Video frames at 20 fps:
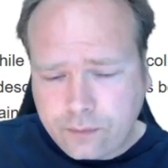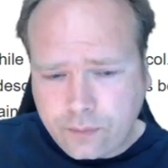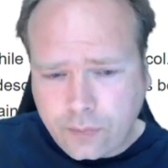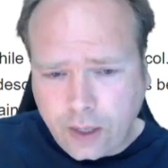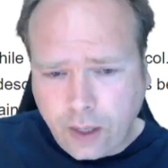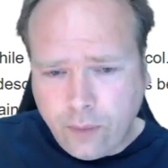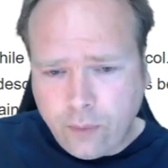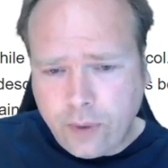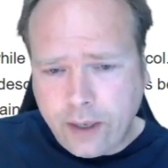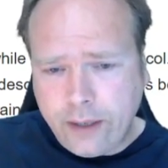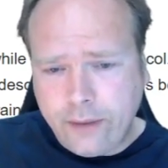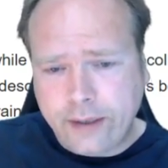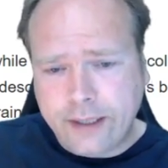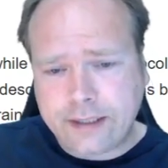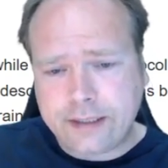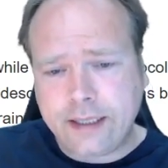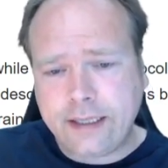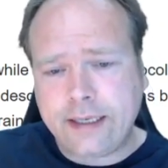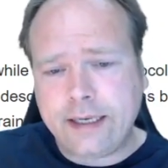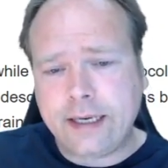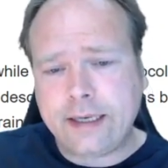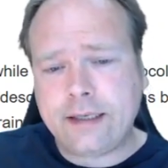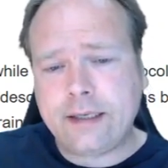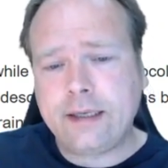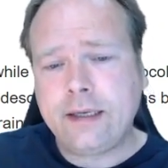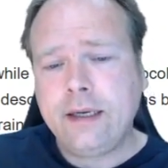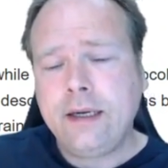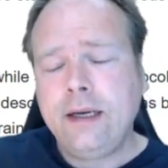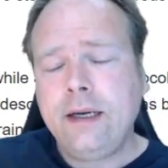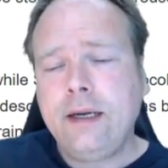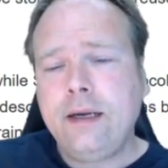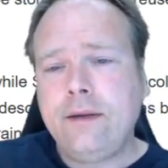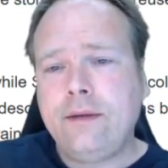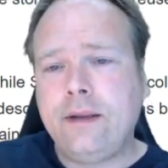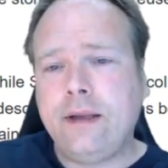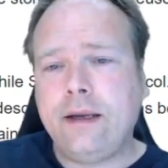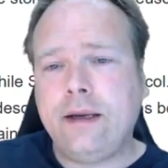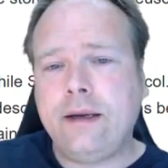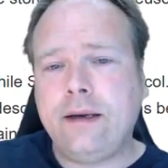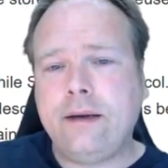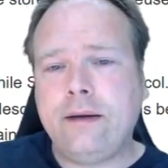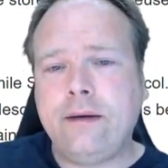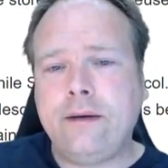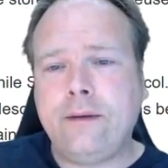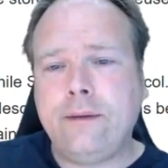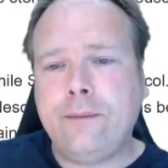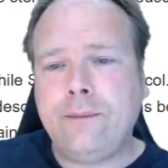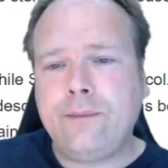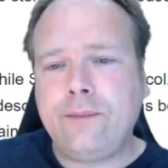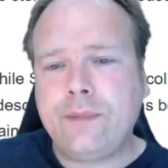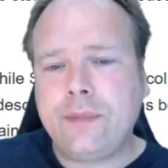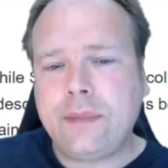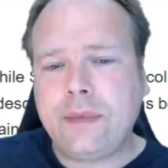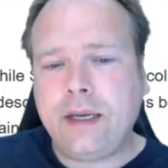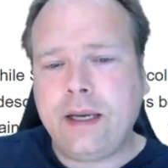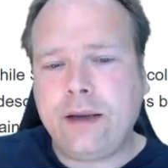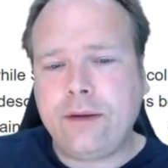where you actually get you